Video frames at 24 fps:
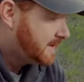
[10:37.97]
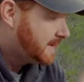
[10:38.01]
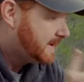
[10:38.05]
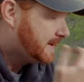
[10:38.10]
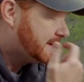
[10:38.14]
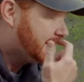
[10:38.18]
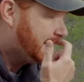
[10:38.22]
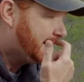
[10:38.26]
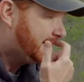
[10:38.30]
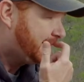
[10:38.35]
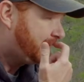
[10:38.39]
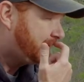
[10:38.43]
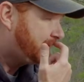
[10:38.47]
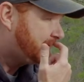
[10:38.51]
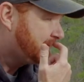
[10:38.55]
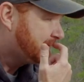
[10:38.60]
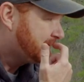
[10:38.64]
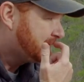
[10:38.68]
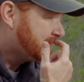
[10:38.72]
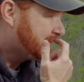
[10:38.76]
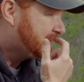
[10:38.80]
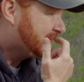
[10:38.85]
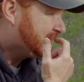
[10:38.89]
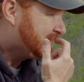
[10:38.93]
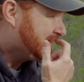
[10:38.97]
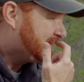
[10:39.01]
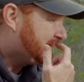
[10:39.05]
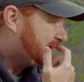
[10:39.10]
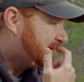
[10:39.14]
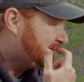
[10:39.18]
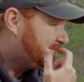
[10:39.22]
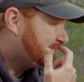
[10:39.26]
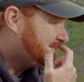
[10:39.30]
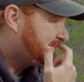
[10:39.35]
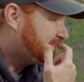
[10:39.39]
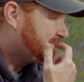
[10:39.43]
Now,
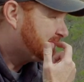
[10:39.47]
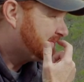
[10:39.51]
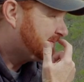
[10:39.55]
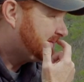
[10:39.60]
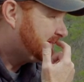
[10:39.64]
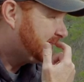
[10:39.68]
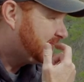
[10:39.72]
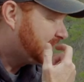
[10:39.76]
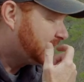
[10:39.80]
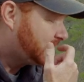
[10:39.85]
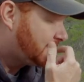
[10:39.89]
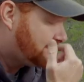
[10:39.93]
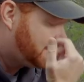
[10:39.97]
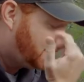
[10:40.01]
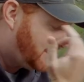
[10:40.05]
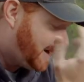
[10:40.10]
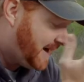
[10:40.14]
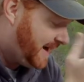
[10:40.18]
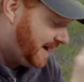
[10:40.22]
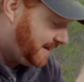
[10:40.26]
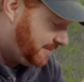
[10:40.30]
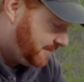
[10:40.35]
um, you know, my